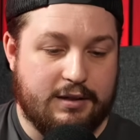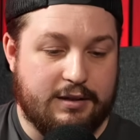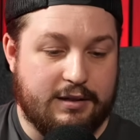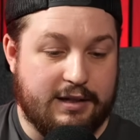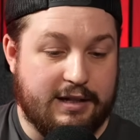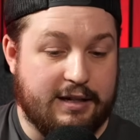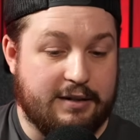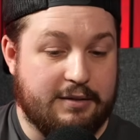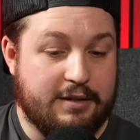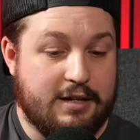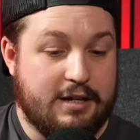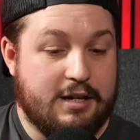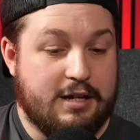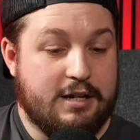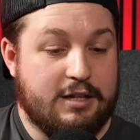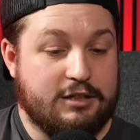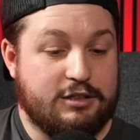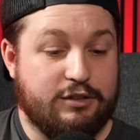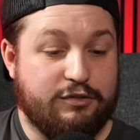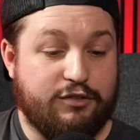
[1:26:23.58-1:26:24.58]
Yeah.
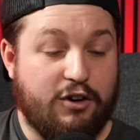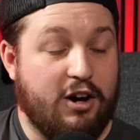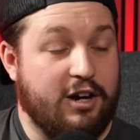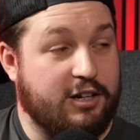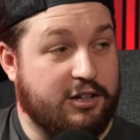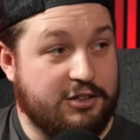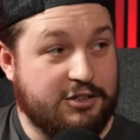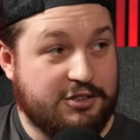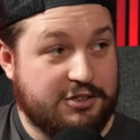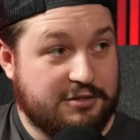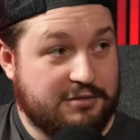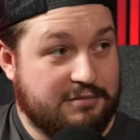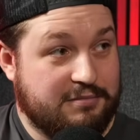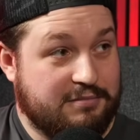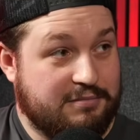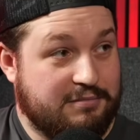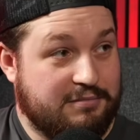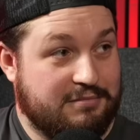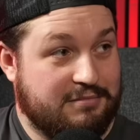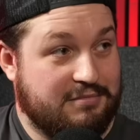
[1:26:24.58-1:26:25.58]
Defilers,
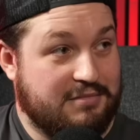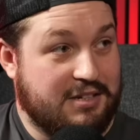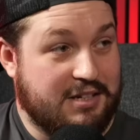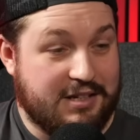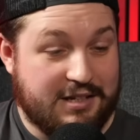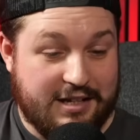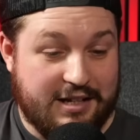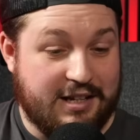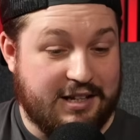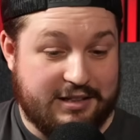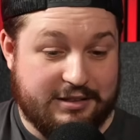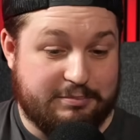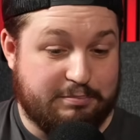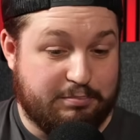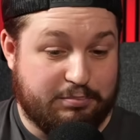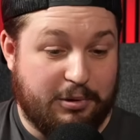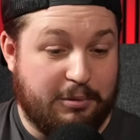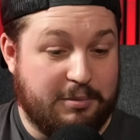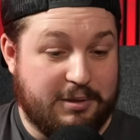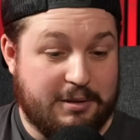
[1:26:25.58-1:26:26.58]
it's
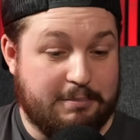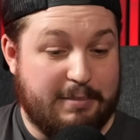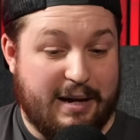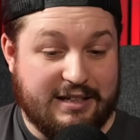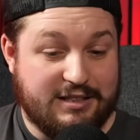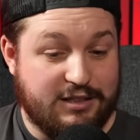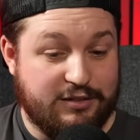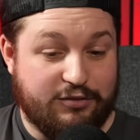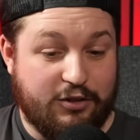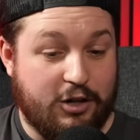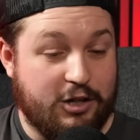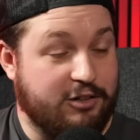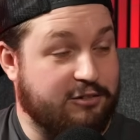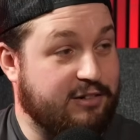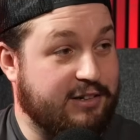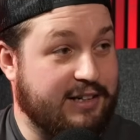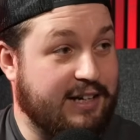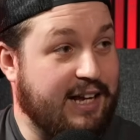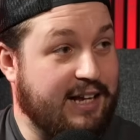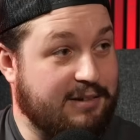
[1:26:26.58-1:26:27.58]
probably the best Defiler in
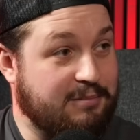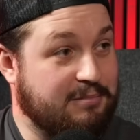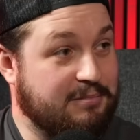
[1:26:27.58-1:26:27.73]
the game.